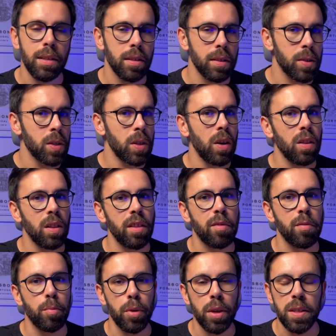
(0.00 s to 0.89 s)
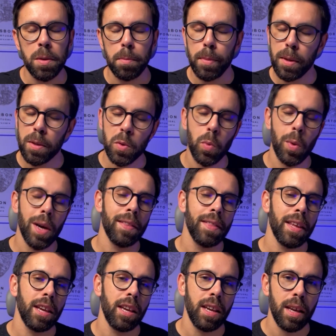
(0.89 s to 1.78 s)
the solid principles, where
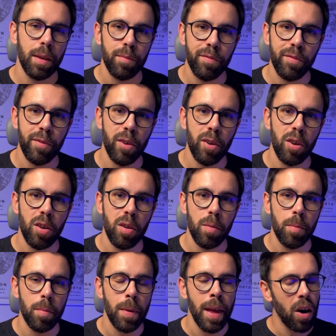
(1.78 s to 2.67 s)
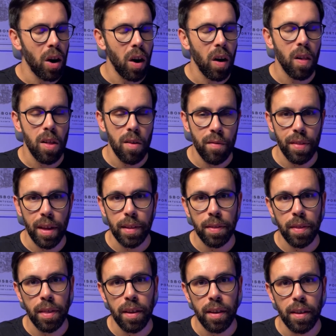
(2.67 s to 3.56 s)
they come from, all of that
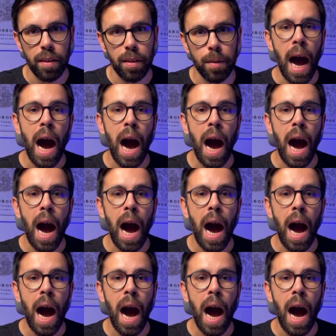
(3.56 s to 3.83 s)
thing.